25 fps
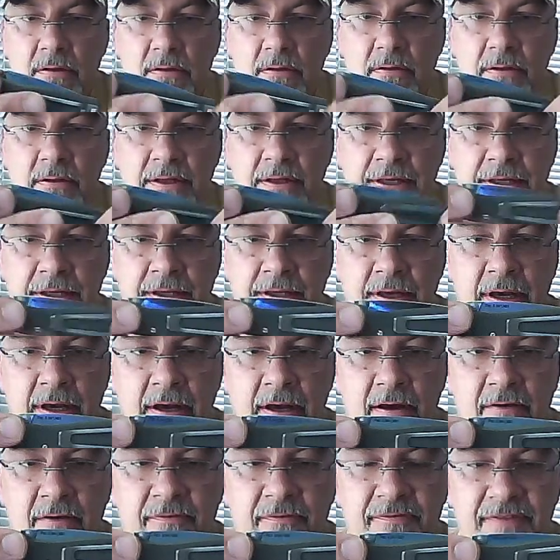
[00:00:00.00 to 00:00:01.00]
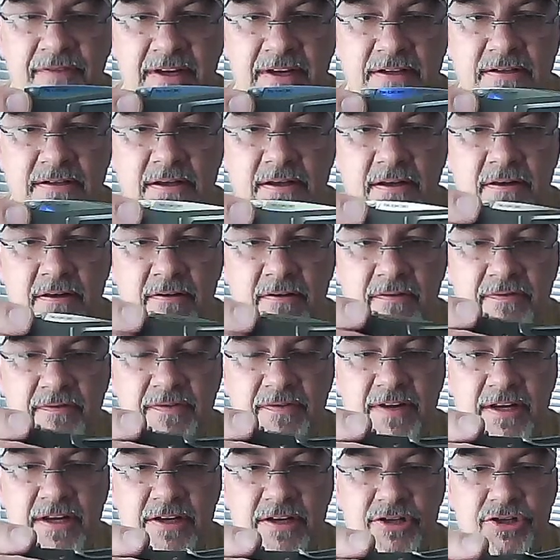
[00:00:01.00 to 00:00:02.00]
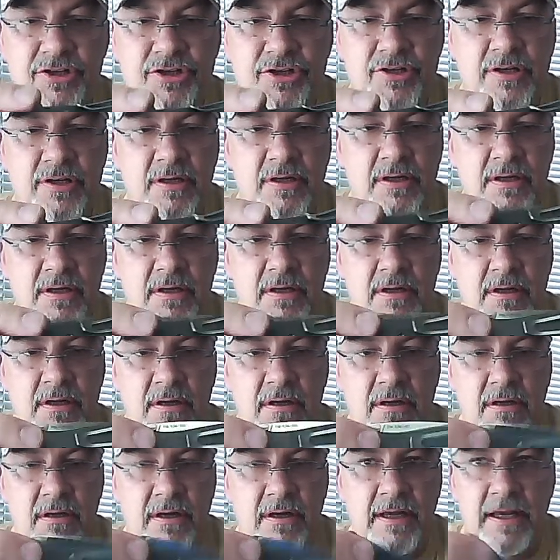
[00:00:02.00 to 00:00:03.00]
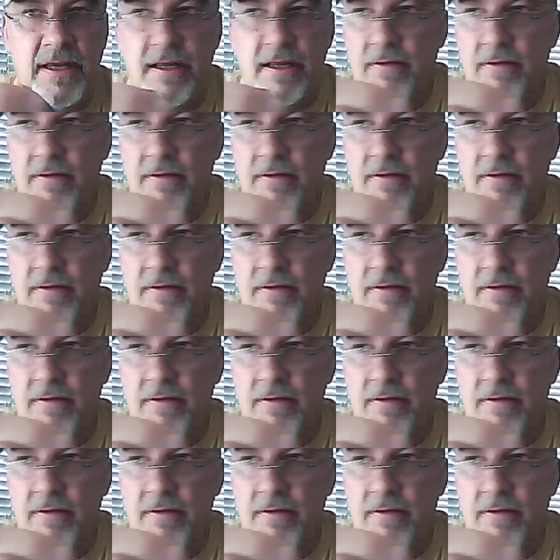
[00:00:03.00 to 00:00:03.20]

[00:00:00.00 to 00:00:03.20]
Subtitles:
The fit, finish, and